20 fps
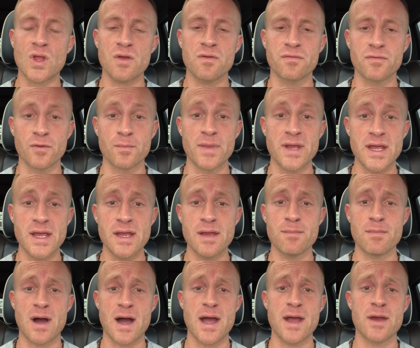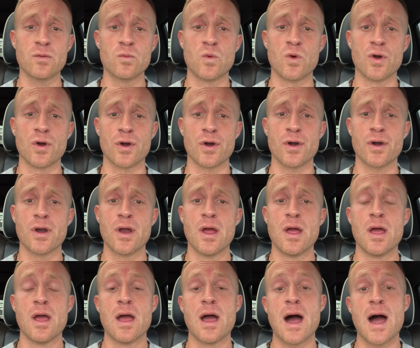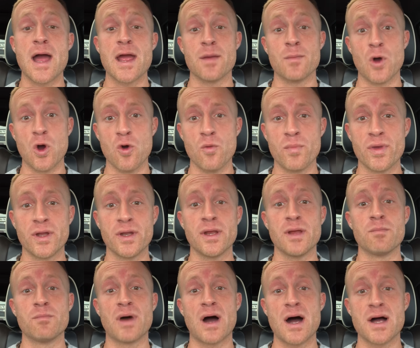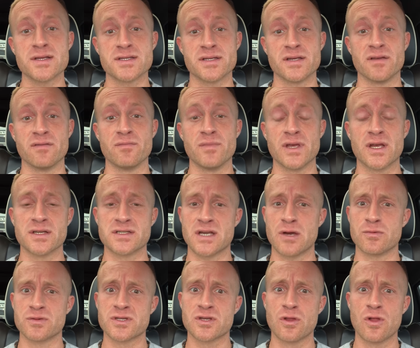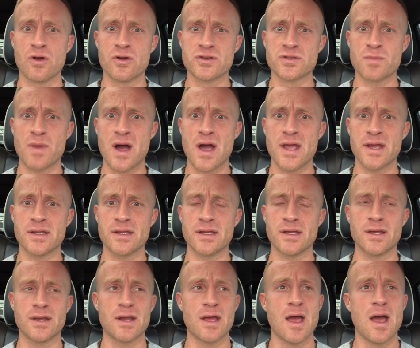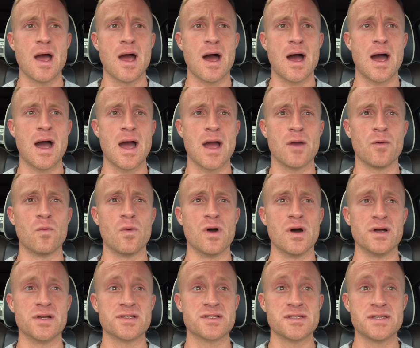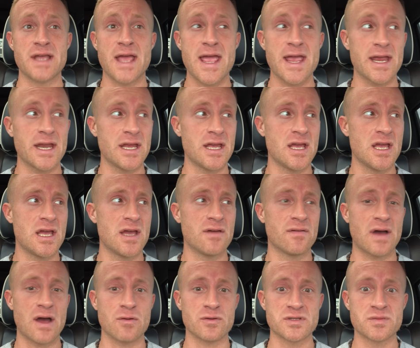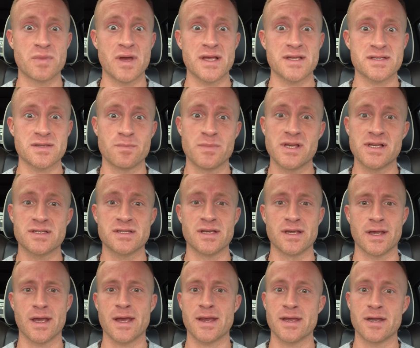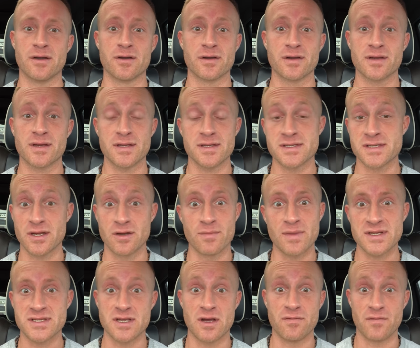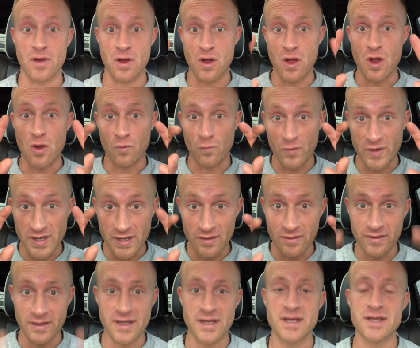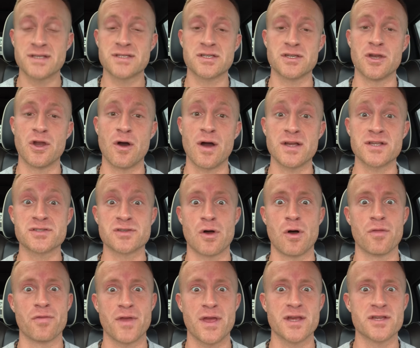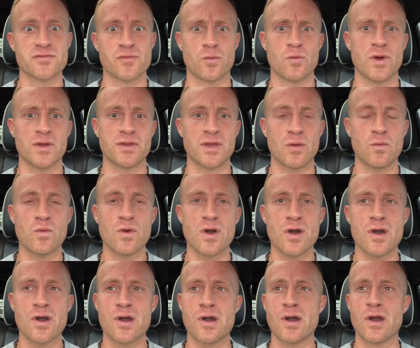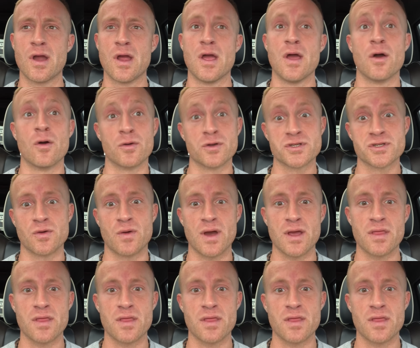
for me, mine were I am open and positive because I was closed minded, I was negative, I was pessimistic, I could consider myself a realist. You know, I saw things for what they were, or so